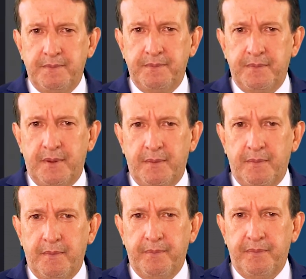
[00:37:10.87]

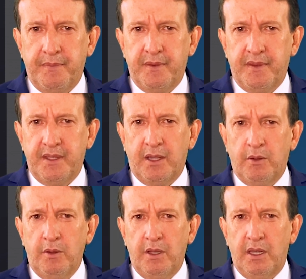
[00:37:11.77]
if this is the
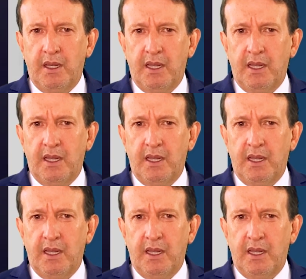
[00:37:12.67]
cornea,